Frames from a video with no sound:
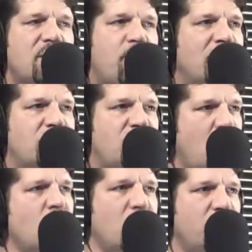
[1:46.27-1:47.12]
It's been
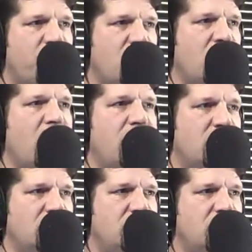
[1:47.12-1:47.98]
so good for the
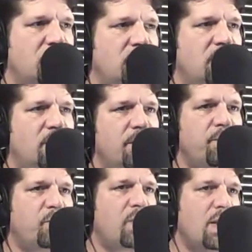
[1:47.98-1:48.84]
Lakers.
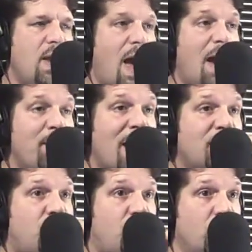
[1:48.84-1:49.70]
I'm
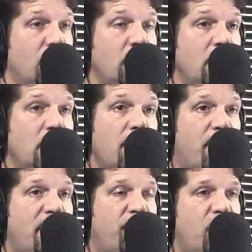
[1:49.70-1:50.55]
not sure,
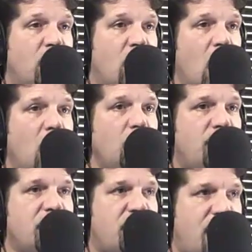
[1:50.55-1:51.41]
but if you go
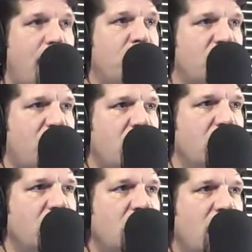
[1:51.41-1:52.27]
to Staples
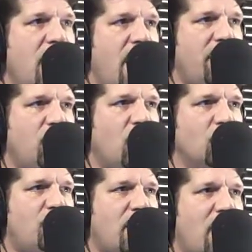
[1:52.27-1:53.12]
Center and you
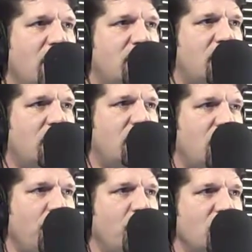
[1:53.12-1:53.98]
go check out the
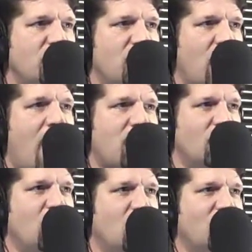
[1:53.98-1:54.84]
Clippers
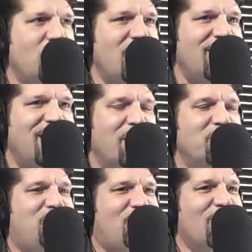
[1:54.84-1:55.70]
locker room,
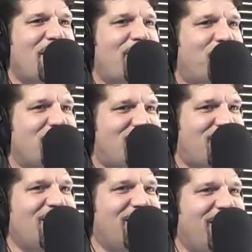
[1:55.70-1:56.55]
I'm sure that
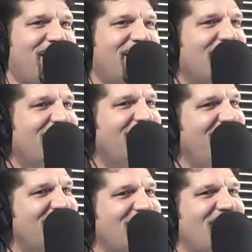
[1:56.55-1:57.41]
facility
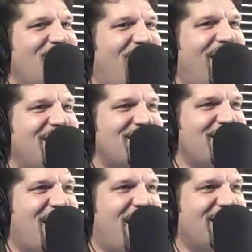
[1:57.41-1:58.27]
isn't quite
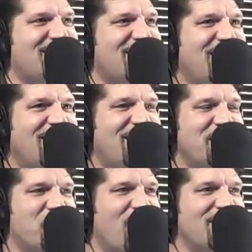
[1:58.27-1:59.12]
as nice
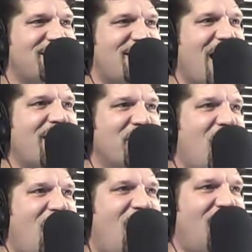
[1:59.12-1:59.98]
as what's down
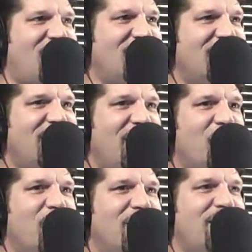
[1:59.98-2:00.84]
the hall and